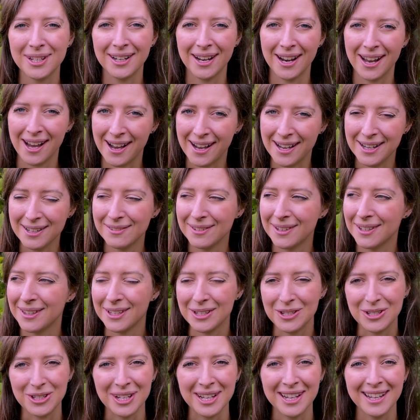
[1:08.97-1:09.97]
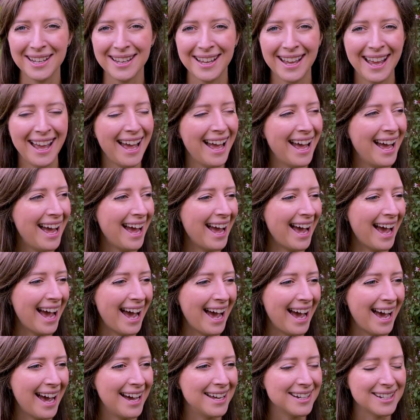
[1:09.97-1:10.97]
Live this year,
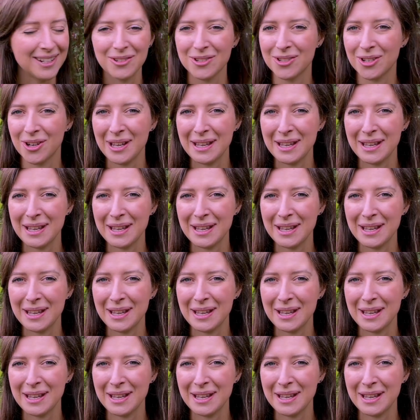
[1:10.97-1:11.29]
and I'll